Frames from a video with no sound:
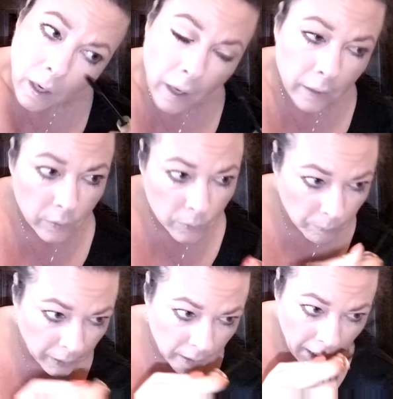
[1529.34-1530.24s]
I use
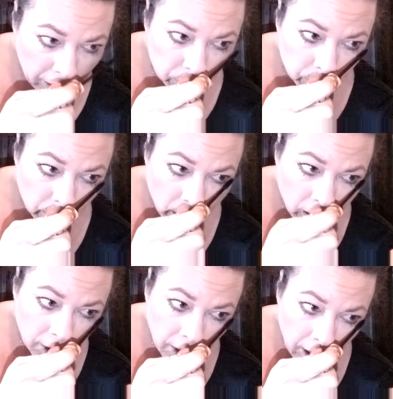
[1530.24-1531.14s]
my natural
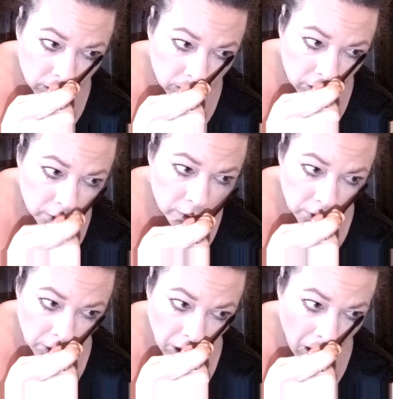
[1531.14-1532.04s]

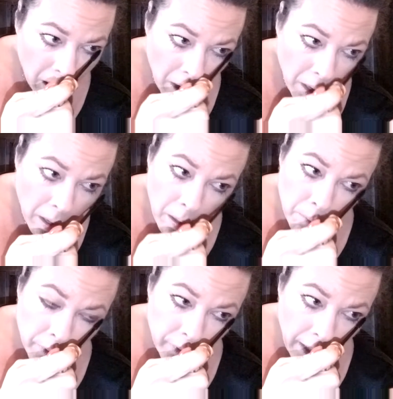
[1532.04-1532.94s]
eyelashes.
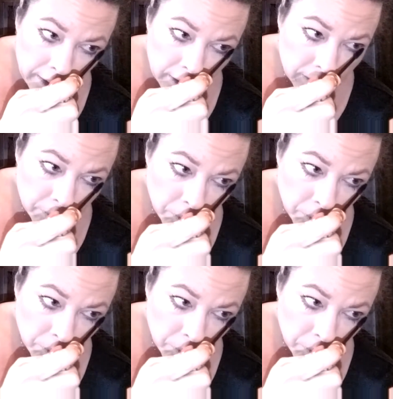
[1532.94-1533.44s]
But that doesn't